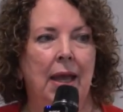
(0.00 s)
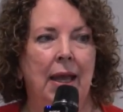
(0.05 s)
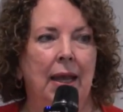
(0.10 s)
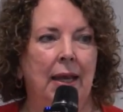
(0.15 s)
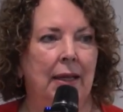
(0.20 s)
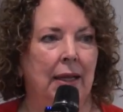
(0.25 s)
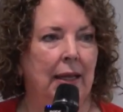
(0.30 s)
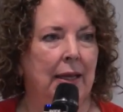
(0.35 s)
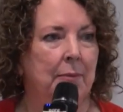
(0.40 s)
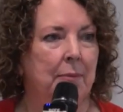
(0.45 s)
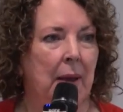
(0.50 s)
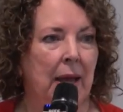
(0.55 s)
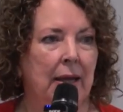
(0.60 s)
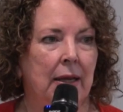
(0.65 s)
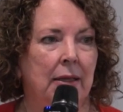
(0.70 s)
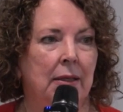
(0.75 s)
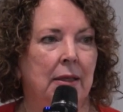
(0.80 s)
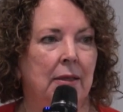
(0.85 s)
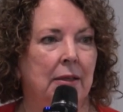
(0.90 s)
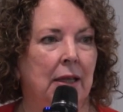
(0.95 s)
He leaned
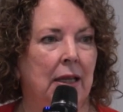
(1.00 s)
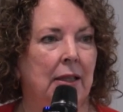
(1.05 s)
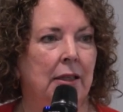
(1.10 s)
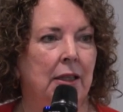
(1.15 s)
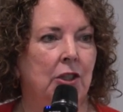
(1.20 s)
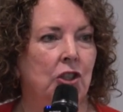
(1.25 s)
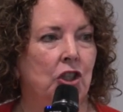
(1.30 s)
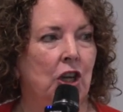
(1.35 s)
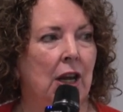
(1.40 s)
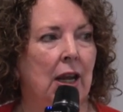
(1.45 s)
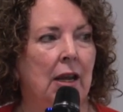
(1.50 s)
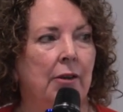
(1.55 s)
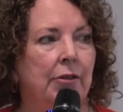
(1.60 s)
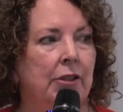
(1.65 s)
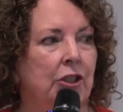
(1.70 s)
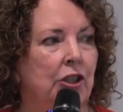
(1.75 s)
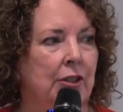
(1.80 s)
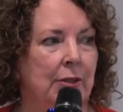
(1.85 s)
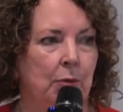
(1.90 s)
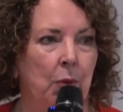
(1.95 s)
back in the chair
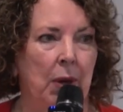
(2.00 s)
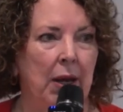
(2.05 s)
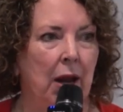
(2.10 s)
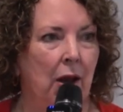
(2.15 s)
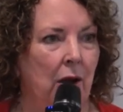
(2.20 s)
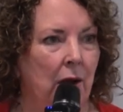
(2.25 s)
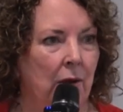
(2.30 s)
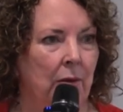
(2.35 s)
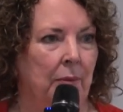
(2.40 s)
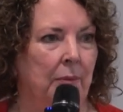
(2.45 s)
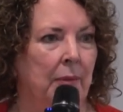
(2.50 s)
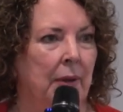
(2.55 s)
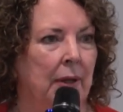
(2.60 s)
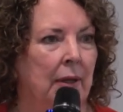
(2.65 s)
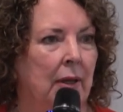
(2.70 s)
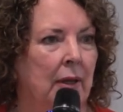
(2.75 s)
and just went home.